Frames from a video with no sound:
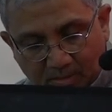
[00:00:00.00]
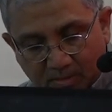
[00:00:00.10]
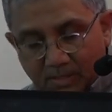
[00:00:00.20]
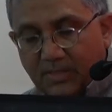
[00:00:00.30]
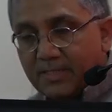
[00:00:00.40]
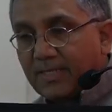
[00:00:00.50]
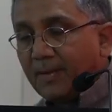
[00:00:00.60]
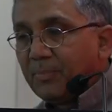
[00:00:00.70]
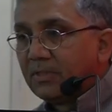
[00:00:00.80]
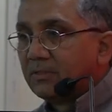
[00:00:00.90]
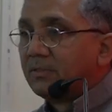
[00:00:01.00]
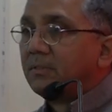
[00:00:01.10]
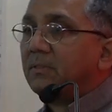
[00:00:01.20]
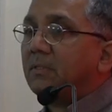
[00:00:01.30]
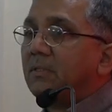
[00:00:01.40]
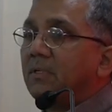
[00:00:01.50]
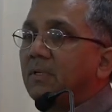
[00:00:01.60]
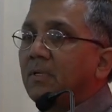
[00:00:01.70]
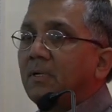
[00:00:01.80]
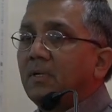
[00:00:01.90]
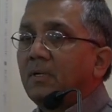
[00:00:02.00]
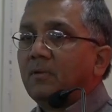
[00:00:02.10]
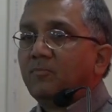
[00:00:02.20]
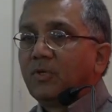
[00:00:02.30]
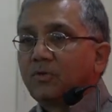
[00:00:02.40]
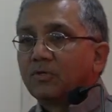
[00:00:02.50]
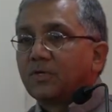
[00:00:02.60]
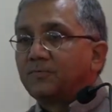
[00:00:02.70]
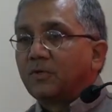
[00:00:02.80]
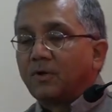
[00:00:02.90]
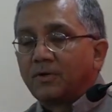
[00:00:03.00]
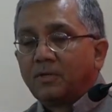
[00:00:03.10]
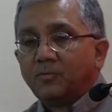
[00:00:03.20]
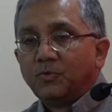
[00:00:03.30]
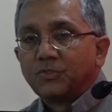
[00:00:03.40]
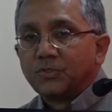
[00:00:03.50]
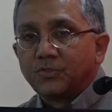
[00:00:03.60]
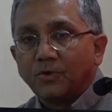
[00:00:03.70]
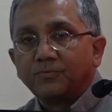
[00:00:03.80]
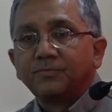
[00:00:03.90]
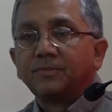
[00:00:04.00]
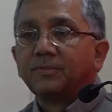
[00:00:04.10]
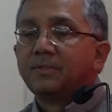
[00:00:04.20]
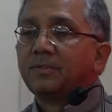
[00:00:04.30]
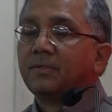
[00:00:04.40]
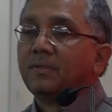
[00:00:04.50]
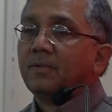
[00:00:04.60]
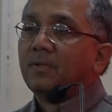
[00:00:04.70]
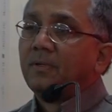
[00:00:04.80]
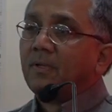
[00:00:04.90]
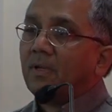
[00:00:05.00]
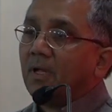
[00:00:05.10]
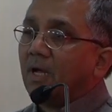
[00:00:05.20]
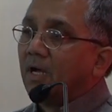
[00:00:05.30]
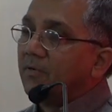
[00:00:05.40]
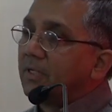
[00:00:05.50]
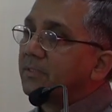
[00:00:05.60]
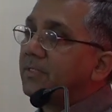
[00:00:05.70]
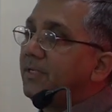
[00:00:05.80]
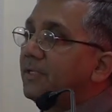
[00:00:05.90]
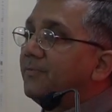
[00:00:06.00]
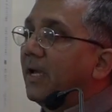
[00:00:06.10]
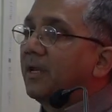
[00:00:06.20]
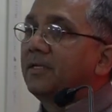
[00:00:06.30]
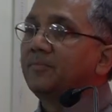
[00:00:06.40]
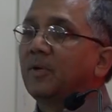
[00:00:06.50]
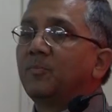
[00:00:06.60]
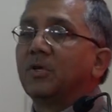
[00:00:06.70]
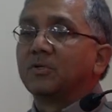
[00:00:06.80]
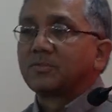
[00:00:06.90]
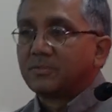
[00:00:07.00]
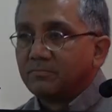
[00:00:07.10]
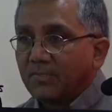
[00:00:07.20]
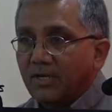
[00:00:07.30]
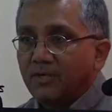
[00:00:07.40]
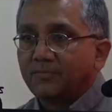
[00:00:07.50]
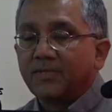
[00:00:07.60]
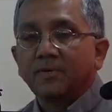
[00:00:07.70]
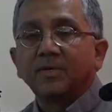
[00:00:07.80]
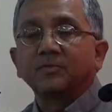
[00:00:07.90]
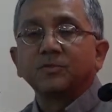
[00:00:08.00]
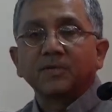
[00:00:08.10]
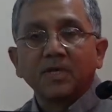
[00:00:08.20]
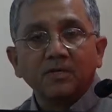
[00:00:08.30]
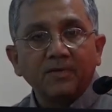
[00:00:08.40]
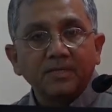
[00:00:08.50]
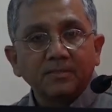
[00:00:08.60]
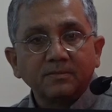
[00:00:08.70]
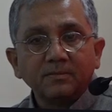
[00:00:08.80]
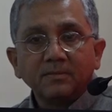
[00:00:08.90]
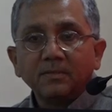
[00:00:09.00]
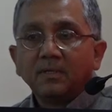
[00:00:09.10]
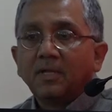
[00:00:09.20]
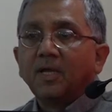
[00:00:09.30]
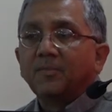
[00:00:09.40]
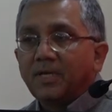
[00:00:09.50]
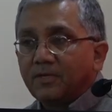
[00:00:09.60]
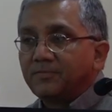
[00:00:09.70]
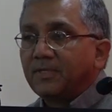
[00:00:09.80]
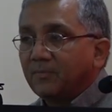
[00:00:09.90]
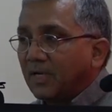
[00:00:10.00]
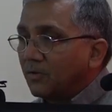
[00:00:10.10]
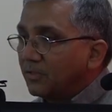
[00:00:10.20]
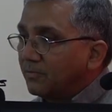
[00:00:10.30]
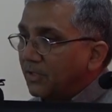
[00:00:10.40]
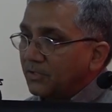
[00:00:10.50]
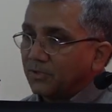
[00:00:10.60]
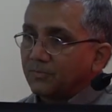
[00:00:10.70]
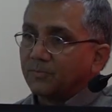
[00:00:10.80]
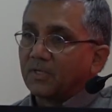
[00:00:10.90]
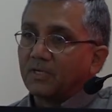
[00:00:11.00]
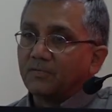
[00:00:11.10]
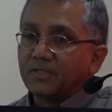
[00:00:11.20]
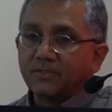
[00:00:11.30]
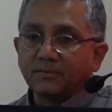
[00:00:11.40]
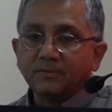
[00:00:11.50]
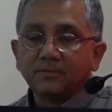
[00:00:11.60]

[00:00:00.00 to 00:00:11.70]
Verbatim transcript: This has happened because of the contributions of our senior faculty members, many of them have superannuated and many of them are on the verge of superannuation.